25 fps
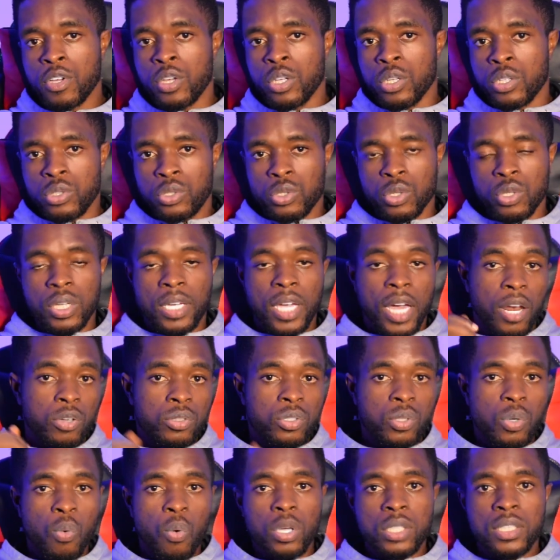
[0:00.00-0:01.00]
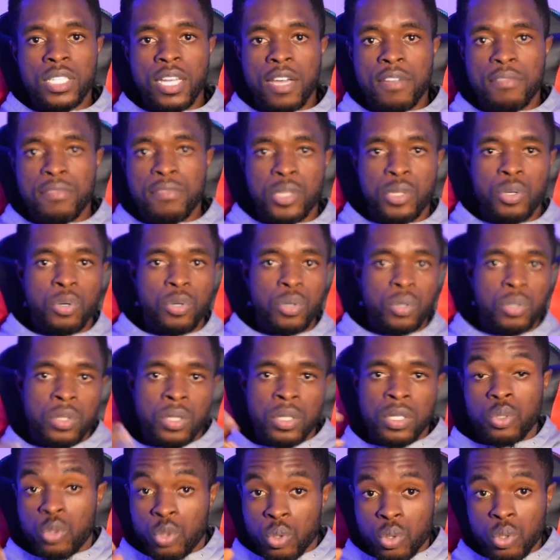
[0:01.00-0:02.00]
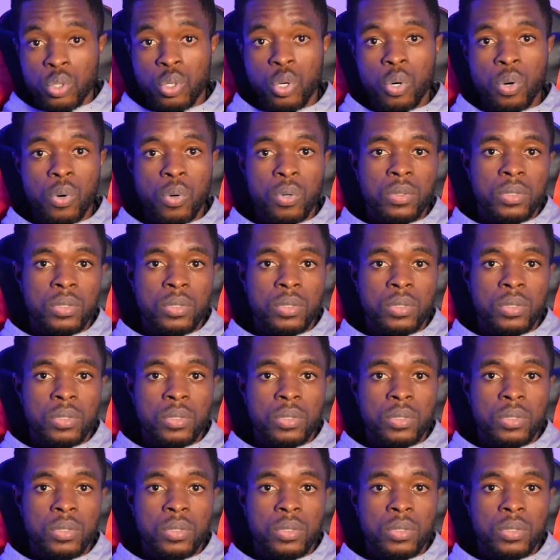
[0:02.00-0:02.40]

so you can also watch that video to know